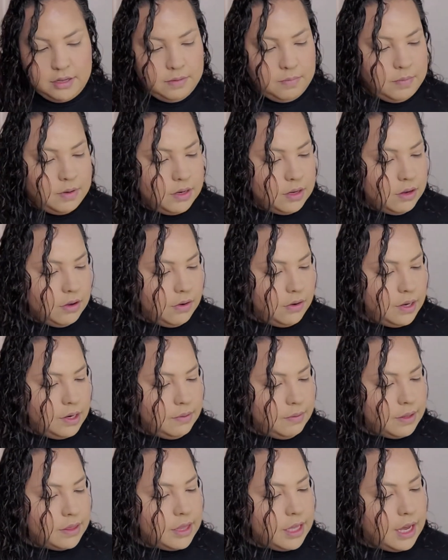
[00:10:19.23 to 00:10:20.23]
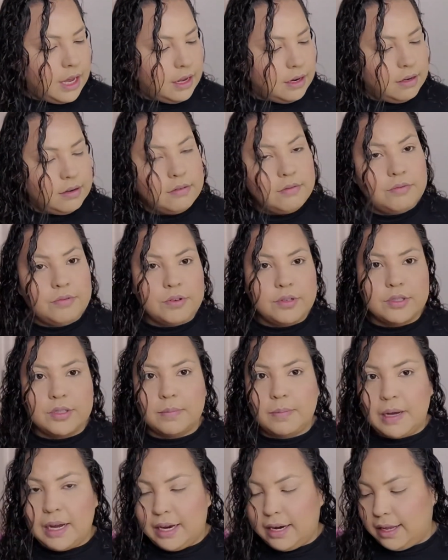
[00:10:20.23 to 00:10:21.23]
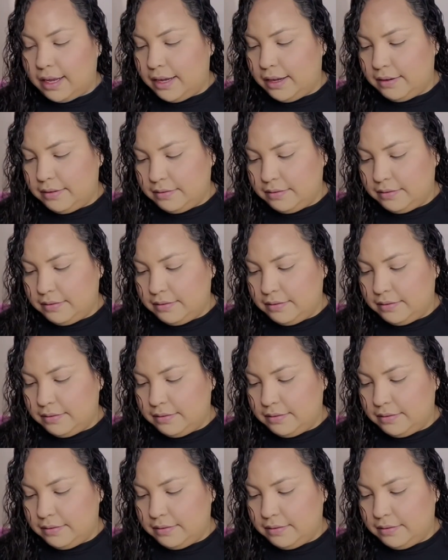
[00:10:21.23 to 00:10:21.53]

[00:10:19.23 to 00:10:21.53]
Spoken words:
I'll go in with that for some highlight.